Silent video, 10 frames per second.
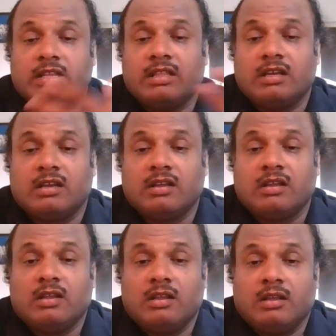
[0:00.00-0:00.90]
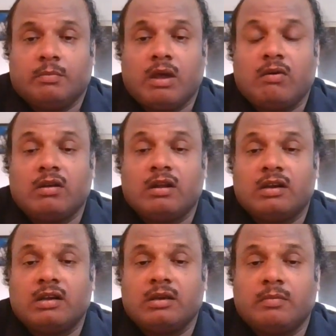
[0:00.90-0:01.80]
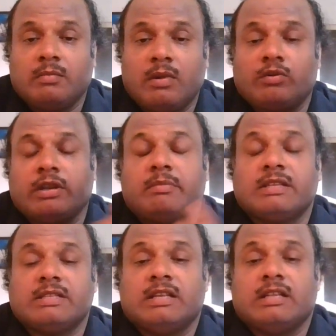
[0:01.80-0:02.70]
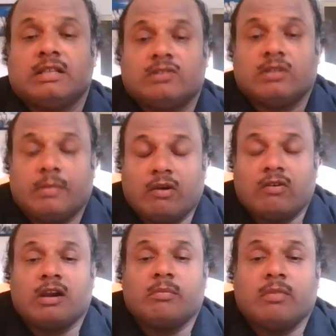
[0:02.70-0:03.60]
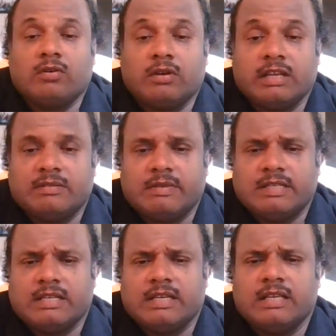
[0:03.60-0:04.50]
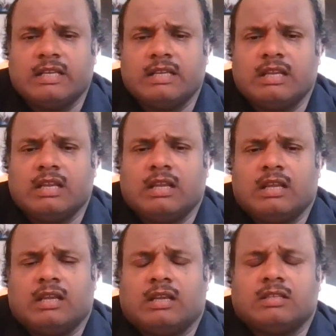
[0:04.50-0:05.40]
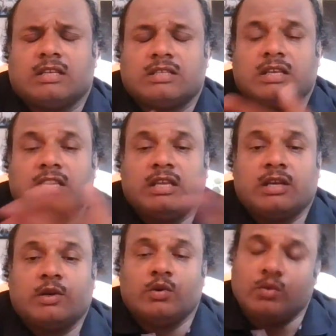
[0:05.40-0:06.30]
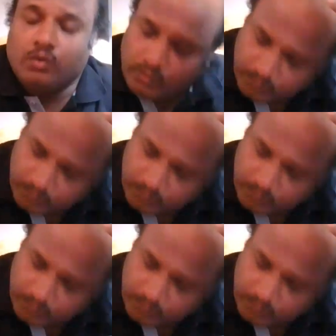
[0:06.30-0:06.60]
the Pavagad mountain basically. So the Pavagad mountain is basically just near to